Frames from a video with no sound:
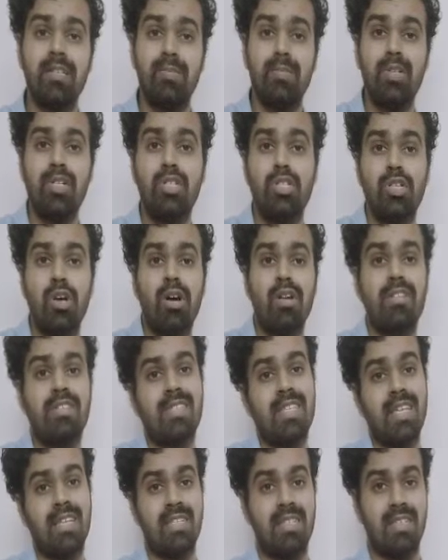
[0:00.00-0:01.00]
short
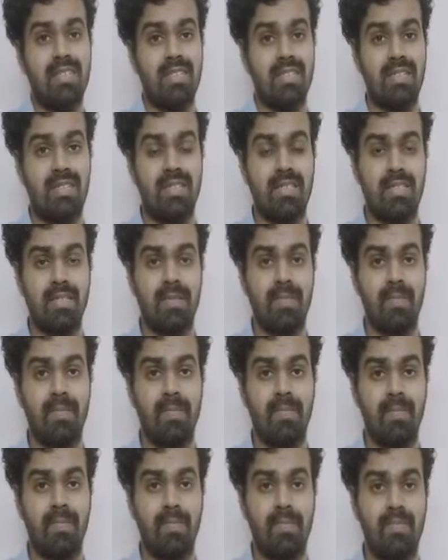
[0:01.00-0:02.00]
sentences.
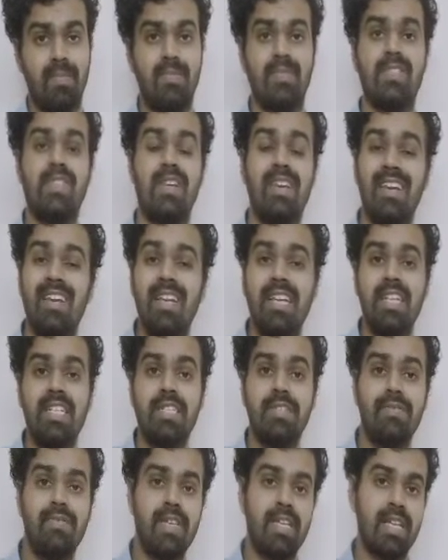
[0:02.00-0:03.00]
It's really
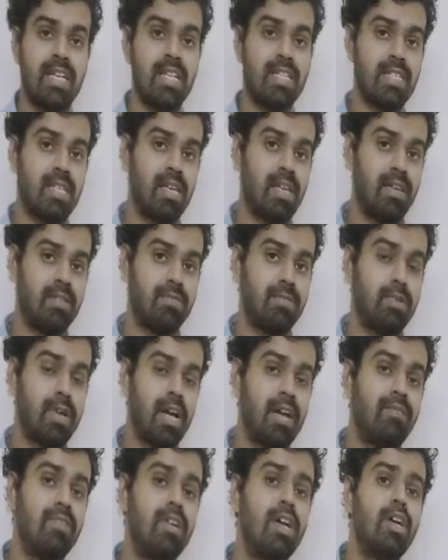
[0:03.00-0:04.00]
difficult if you have
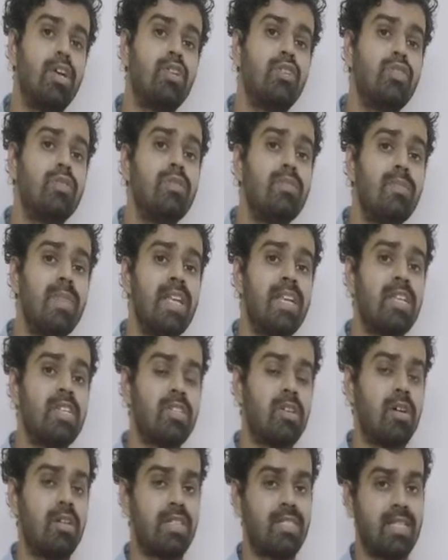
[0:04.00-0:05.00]
too many
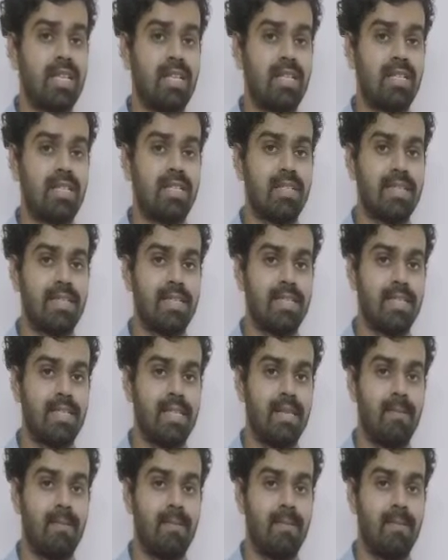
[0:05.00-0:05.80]
short sentences,